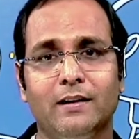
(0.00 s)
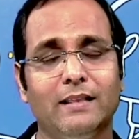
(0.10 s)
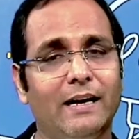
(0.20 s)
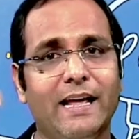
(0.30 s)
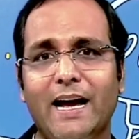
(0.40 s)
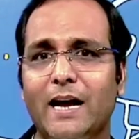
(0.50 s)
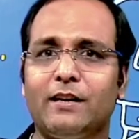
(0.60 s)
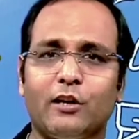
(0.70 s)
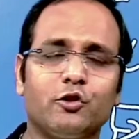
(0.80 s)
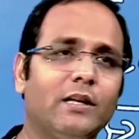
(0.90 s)
The day I
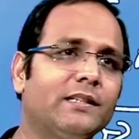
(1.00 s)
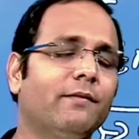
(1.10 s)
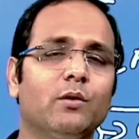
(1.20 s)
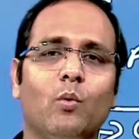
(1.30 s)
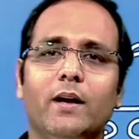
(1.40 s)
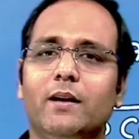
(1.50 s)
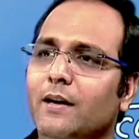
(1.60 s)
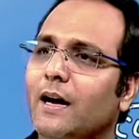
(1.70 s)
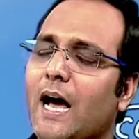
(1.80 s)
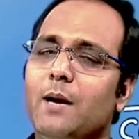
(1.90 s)
touch the 7th one,
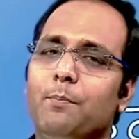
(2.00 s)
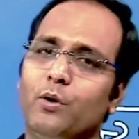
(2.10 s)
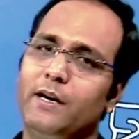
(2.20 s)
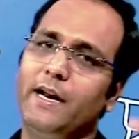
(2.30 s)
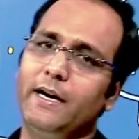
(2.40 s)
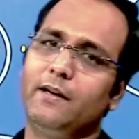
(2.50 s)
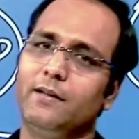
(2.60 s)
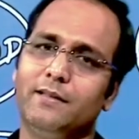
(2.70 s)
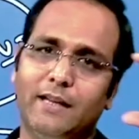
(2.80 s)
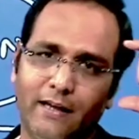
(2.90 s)
I'll put a date
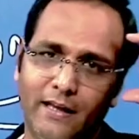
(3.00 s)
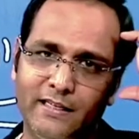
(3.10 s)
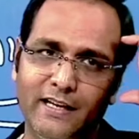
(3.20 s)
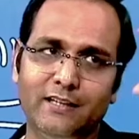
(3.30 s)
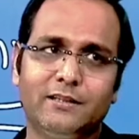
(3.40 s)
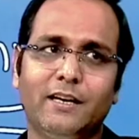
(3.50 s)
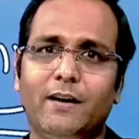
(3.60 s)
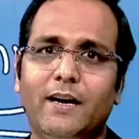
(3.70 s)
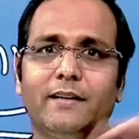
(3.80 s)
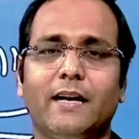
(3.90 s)
that in these
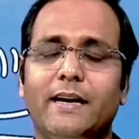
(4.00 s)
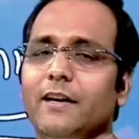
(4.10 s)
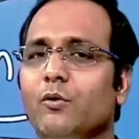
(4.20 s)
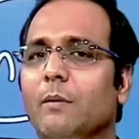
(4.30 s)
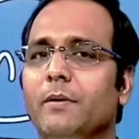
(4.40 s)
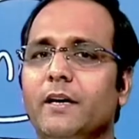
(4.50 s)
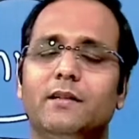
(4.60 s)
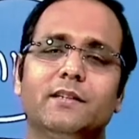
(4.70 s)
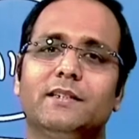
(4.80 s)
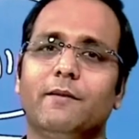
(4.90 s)
7 days, I need to complete
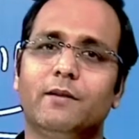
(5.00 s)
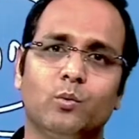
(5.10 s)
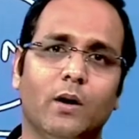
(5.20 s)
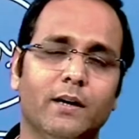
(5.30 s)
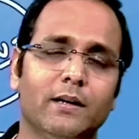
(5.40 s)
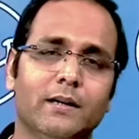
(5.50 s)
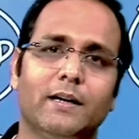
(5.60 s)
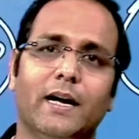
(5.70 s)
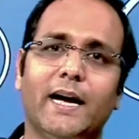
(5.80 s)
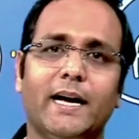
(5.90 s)
this 7th one
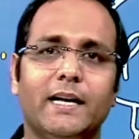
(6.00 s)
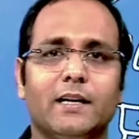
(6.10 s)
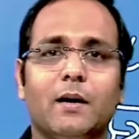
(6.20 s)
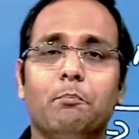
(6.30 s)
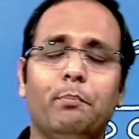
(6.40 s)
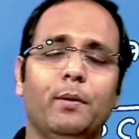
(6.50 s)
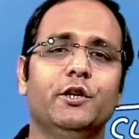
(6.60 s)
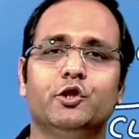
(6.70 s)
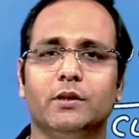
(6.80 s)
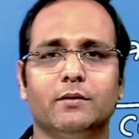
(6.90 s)
and
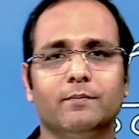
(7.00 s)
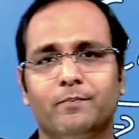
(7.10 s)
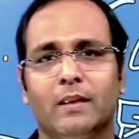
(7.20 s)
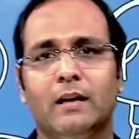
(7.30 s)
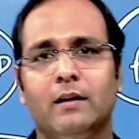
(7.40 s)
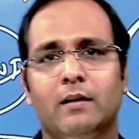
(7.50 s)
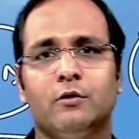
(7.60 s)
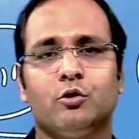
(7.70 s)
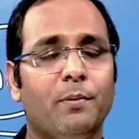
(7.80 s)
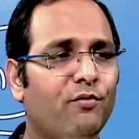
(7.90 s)
completion.
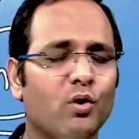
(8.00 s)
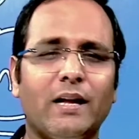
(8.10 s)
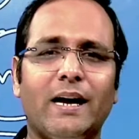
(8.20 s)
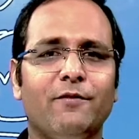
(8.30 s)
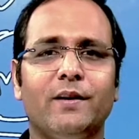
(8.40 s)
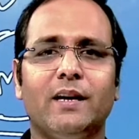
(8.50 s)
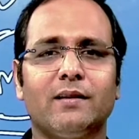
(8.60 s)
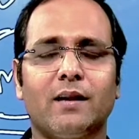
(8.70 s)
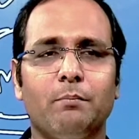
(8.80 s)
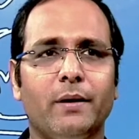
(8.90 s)
So before that, if it
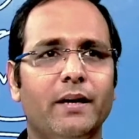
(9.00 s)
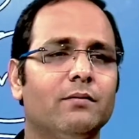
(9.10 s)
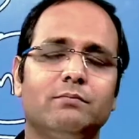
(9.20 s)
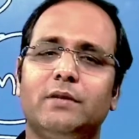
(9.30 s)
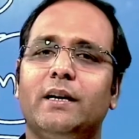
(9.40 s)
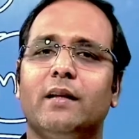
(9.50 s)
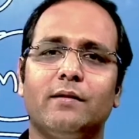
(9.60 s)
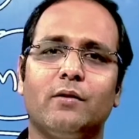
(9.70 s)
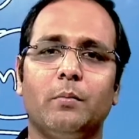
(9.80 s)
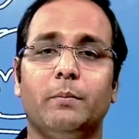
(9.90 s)
doesn't complete, it
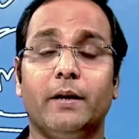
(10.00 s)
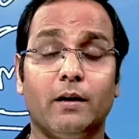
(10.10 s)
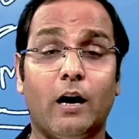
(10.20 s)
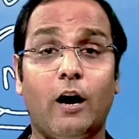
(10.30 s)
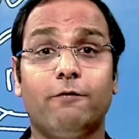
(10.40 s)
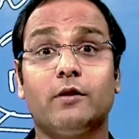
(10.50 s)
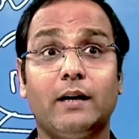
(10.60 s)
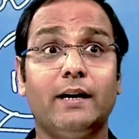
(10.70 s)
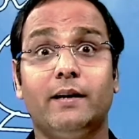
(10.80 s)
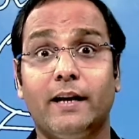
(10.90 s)
doesn't trouble me. After
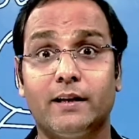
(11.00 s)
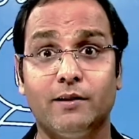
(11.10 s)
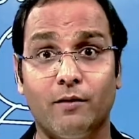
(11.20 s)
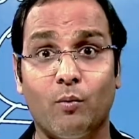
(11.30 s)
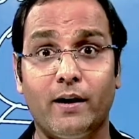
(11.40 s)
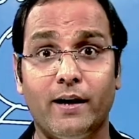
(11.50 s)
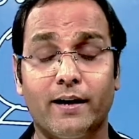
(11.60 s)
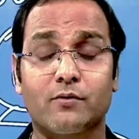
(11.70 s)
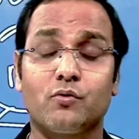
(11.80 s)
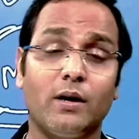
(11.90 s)
that, it takes even 1 day
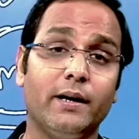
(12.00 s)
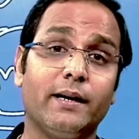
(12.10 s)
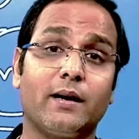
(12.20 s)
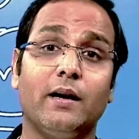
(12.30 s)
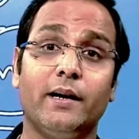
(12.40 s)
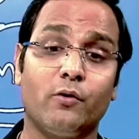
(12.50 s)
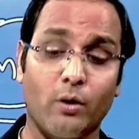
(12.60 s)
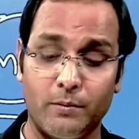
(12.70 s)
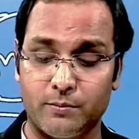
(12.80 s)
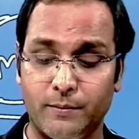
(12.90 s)
extra, it
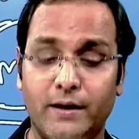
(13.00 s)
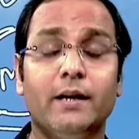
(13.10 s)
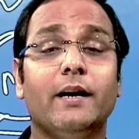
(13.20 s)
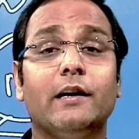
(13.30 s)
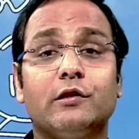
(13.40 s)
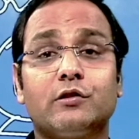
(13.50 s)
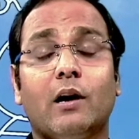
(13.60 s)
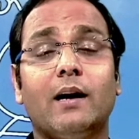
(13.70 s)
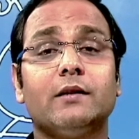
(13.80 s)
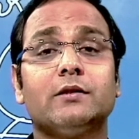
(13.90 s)
troubles me. It
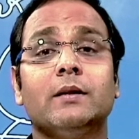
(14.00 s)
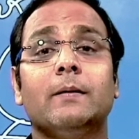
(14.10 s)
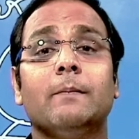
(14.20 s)
starts